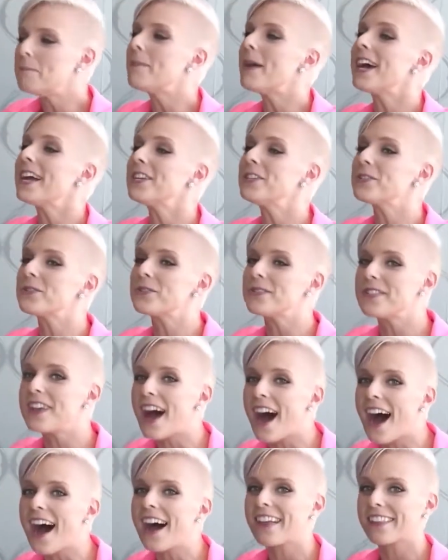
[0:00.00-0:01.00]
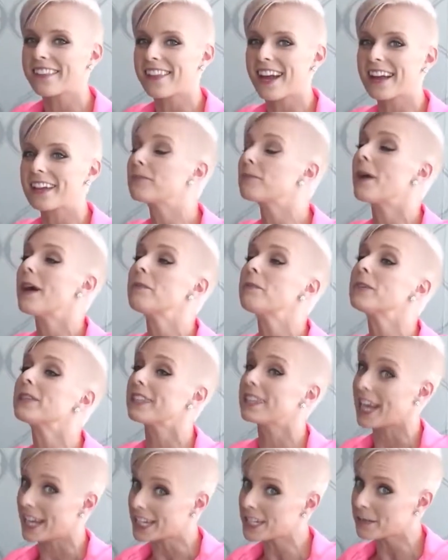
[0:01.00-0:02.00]
men do not like, men would
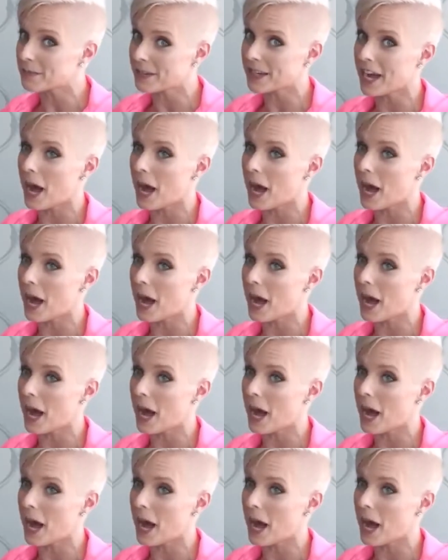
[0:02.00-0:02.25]
like to be